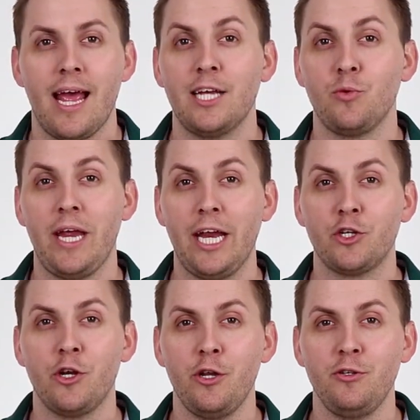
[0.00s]
As we
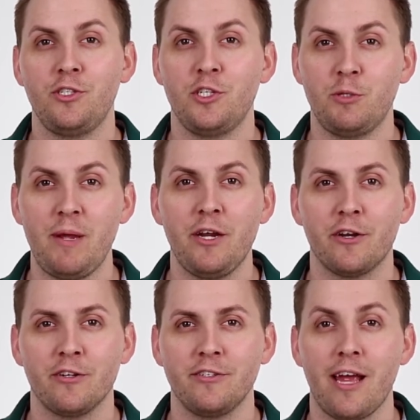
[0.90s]
introduced
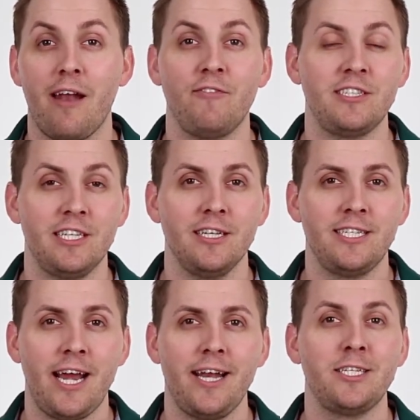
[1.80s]
speakers and
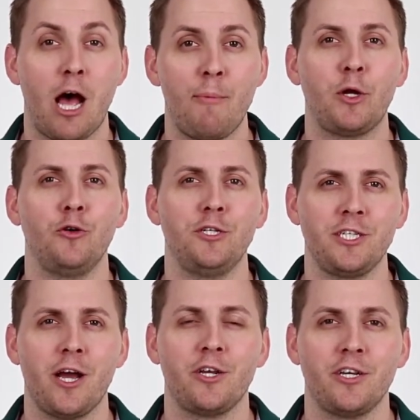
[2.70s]
facilitated topical
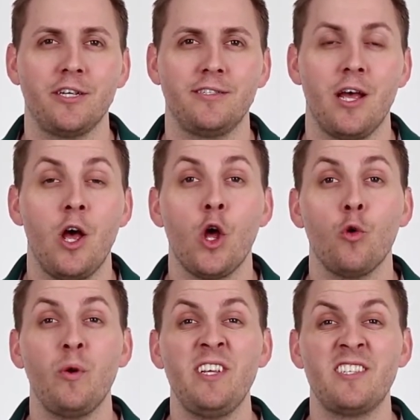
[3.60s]
discussions,
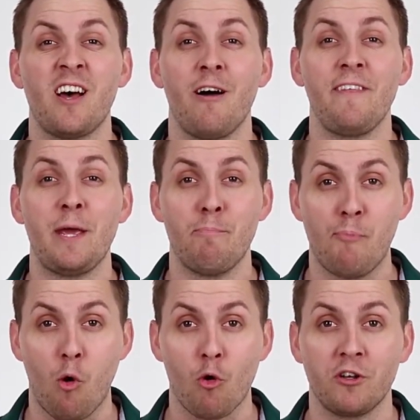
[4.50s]
we saw the
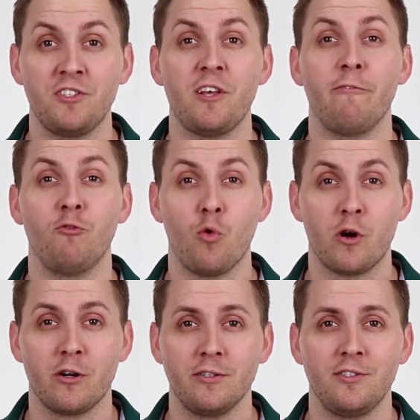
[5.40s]
importance of
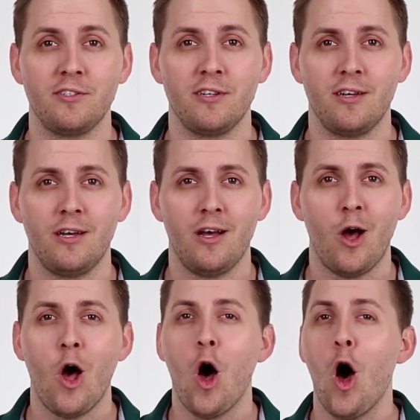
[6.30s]
words.
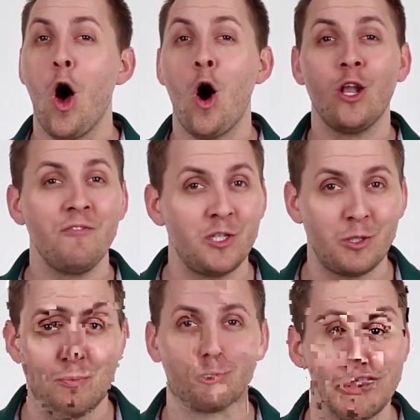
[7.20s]
All of the
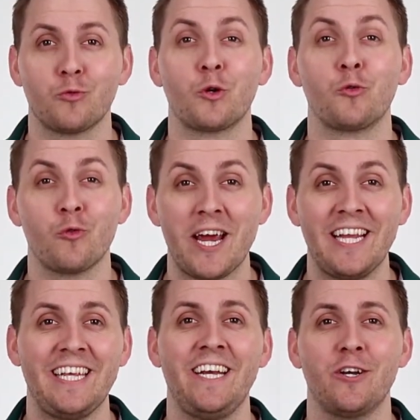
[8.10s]
speakers were
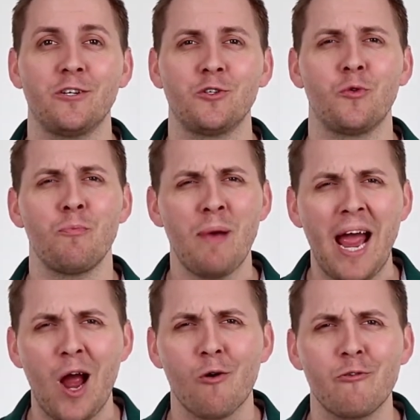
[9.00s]
great leaders with
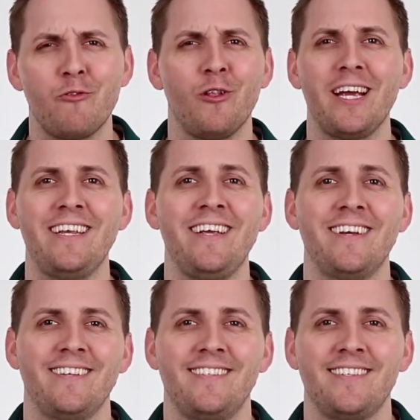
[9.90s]
powerful
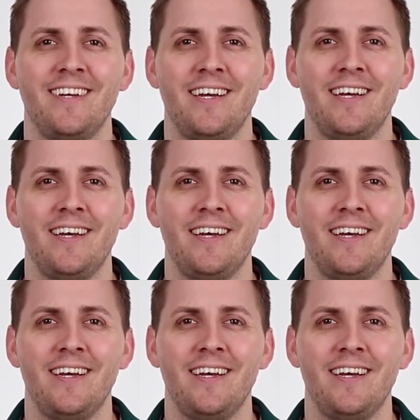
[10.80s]
ideas,